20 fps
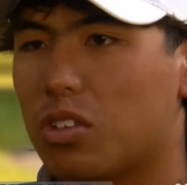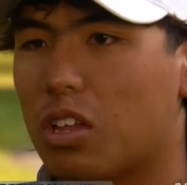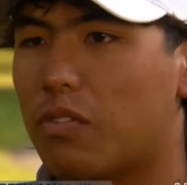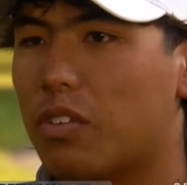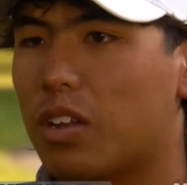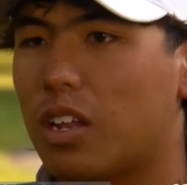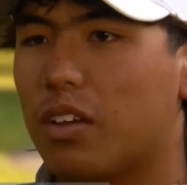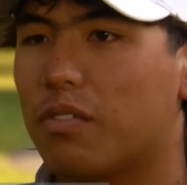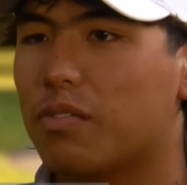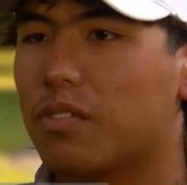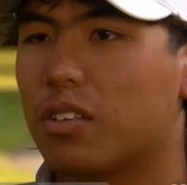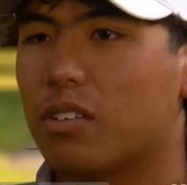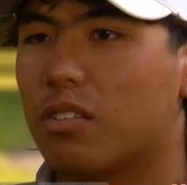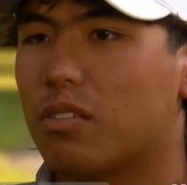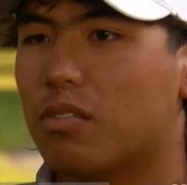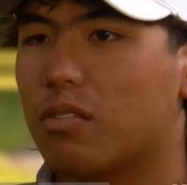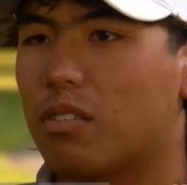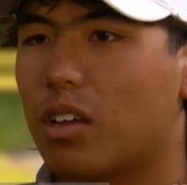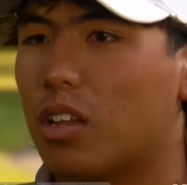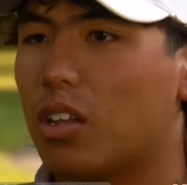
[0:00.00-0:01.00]
never left it.
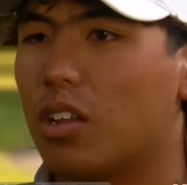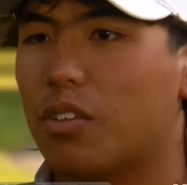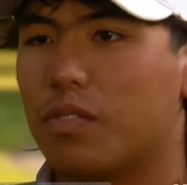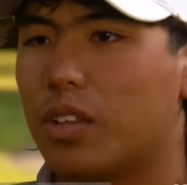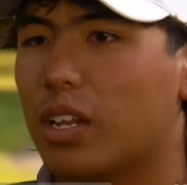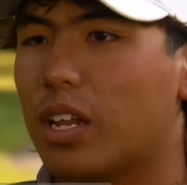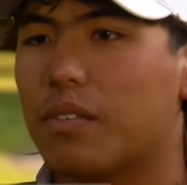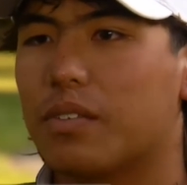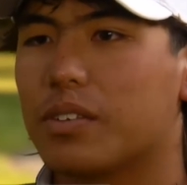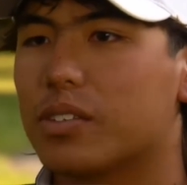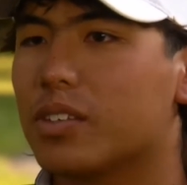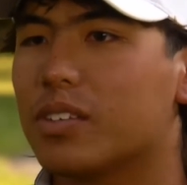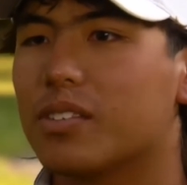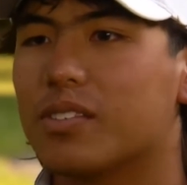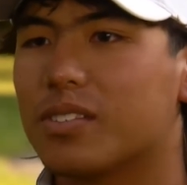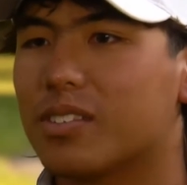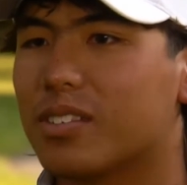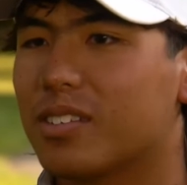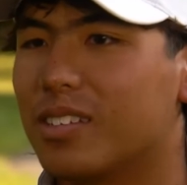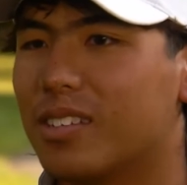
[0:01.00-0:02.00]
I loved it ever
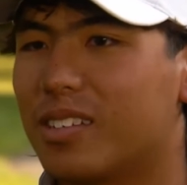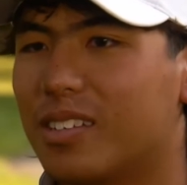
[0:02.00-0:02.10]
since.